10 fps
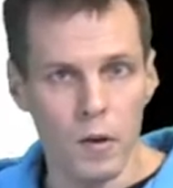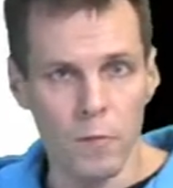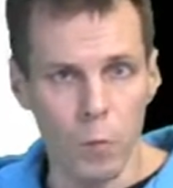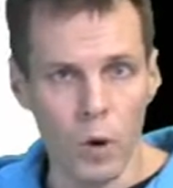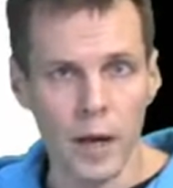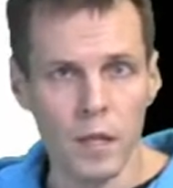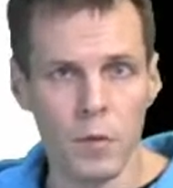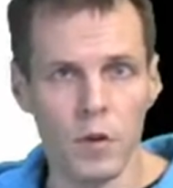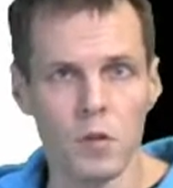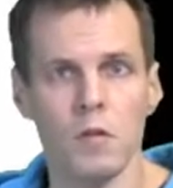white
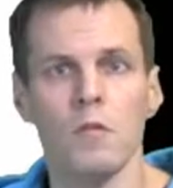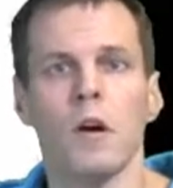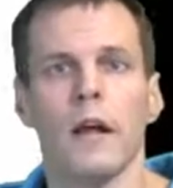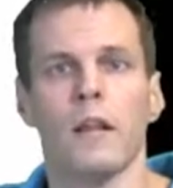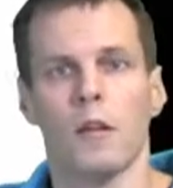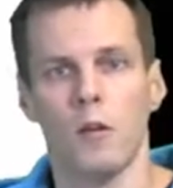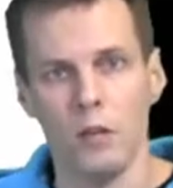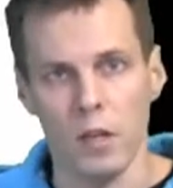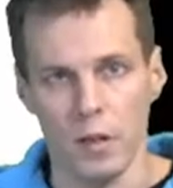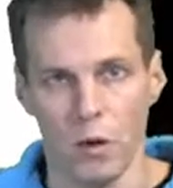person and
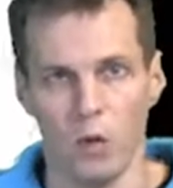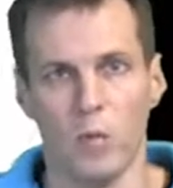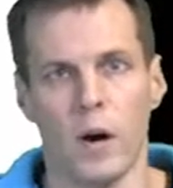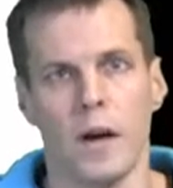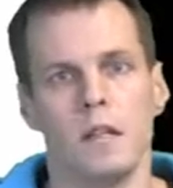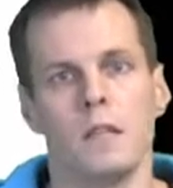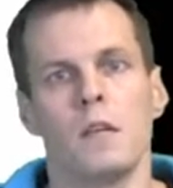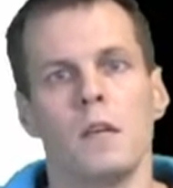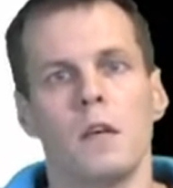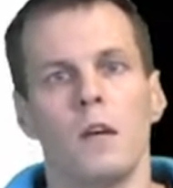30 non-whites.
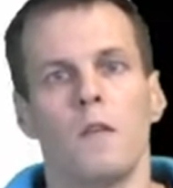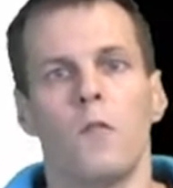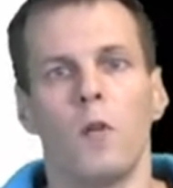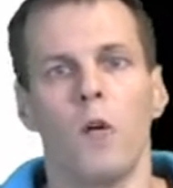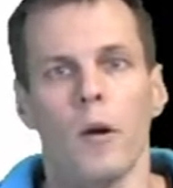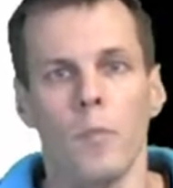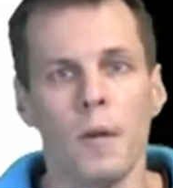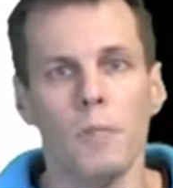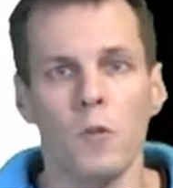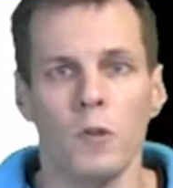For a
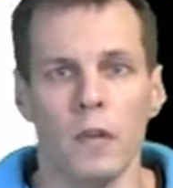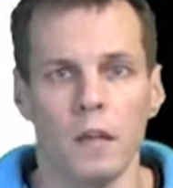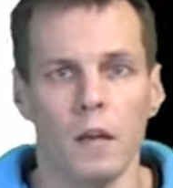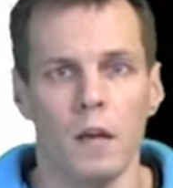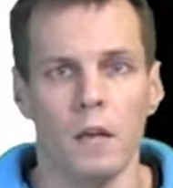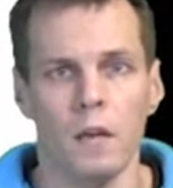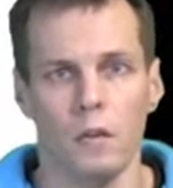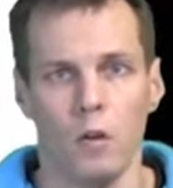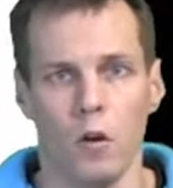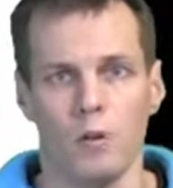paper that
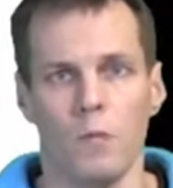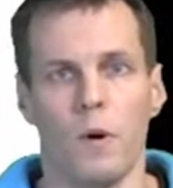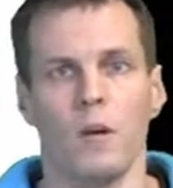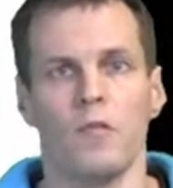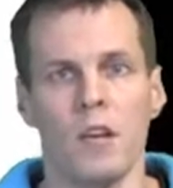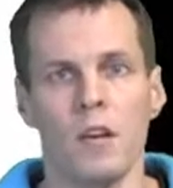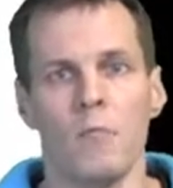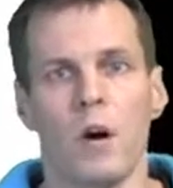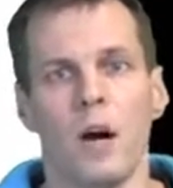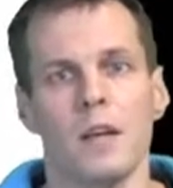talks about gender
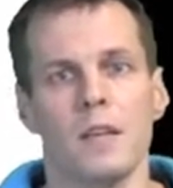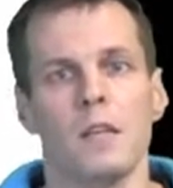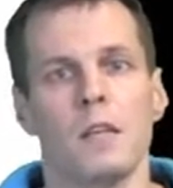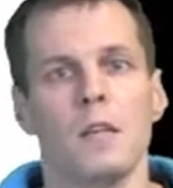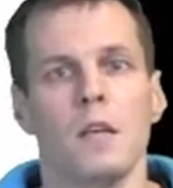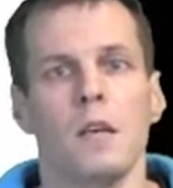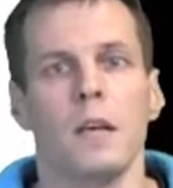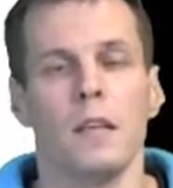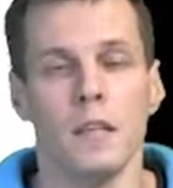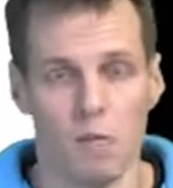bias,
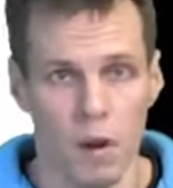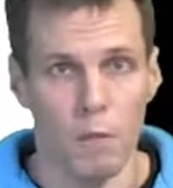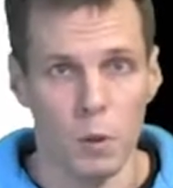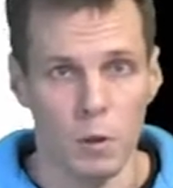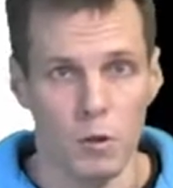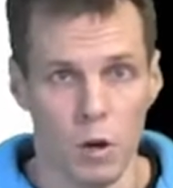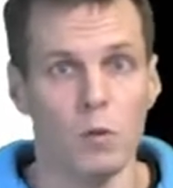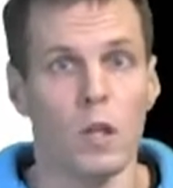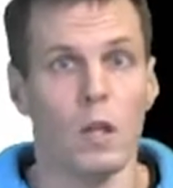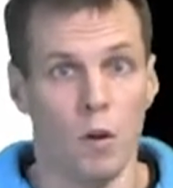it is relevant to know
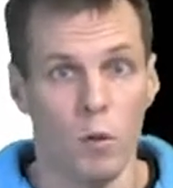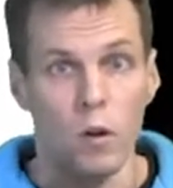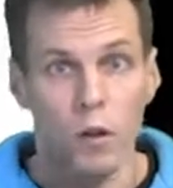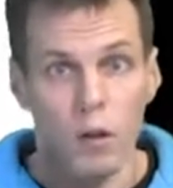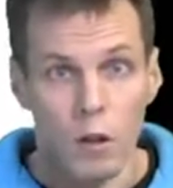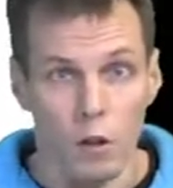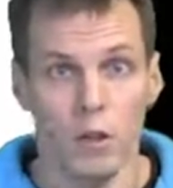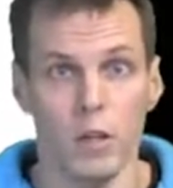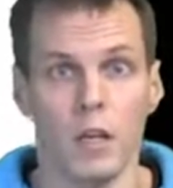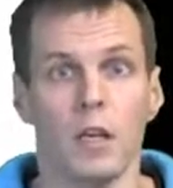that there are only
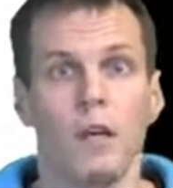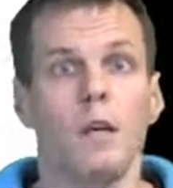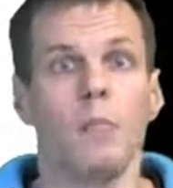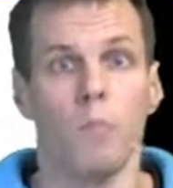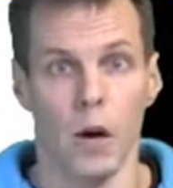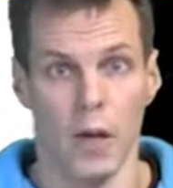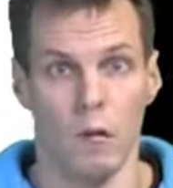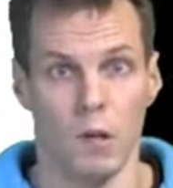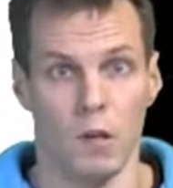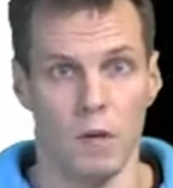13
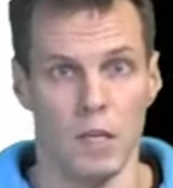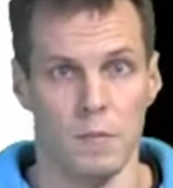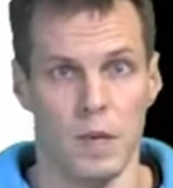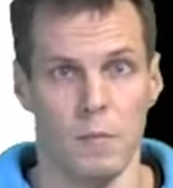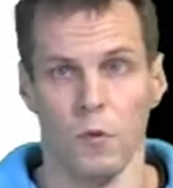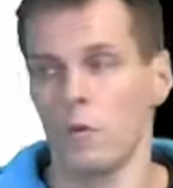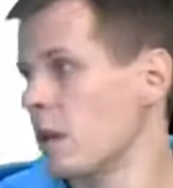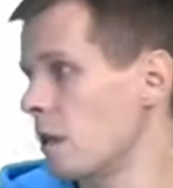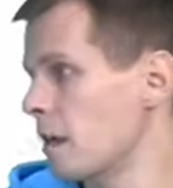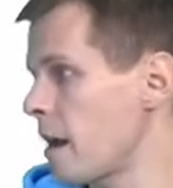minority race people.
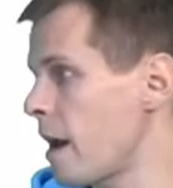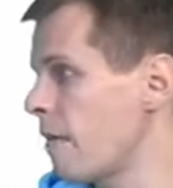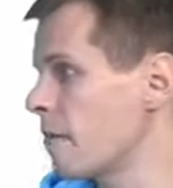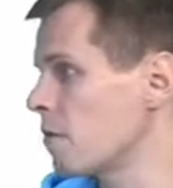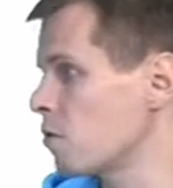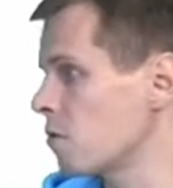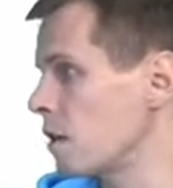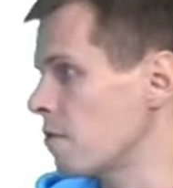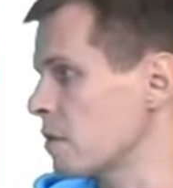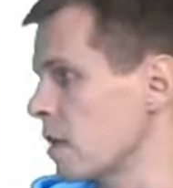And
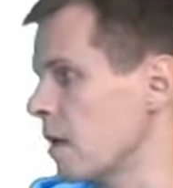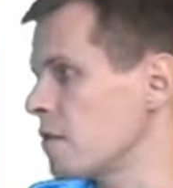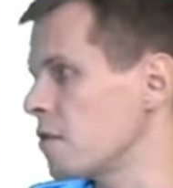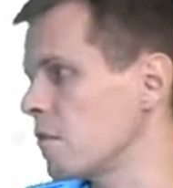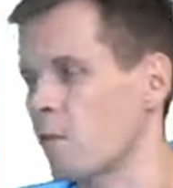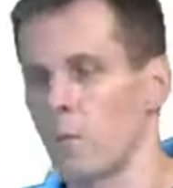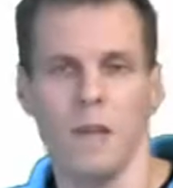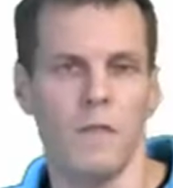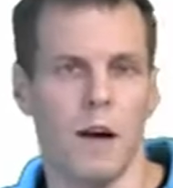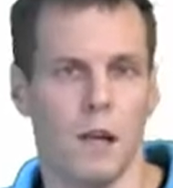there is the legend for
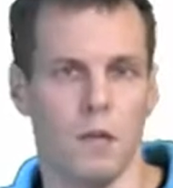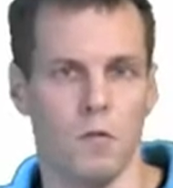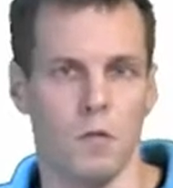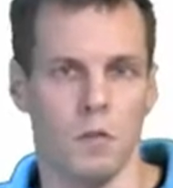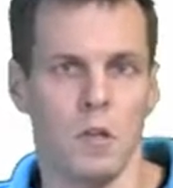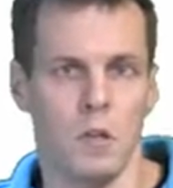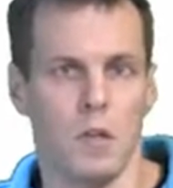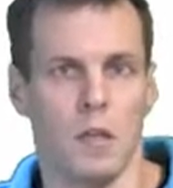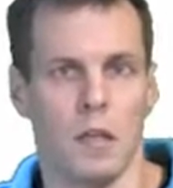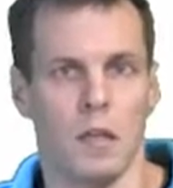p-values.
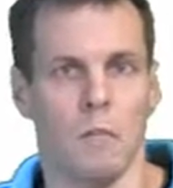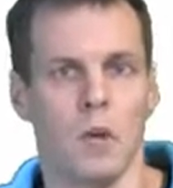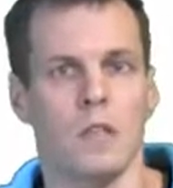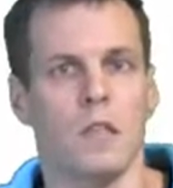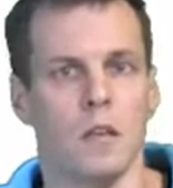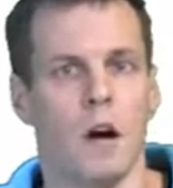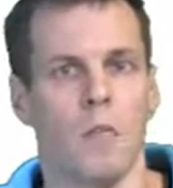The one star